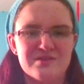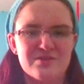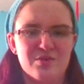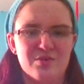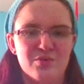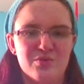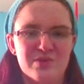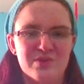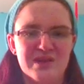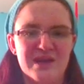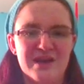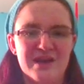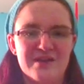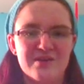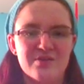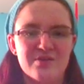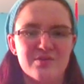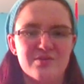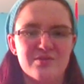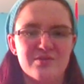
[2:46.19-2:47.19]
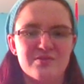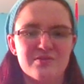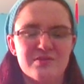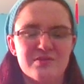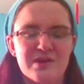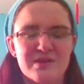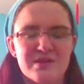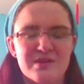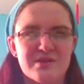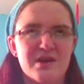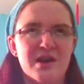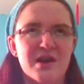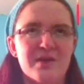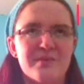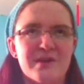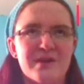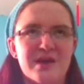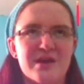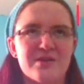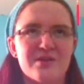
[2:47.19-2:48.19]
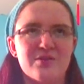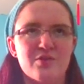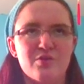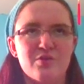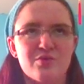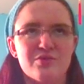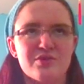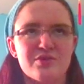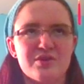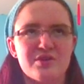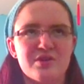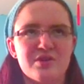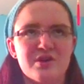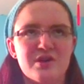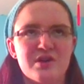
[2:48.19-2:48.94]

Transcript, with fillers: oh he had an at the time he had an older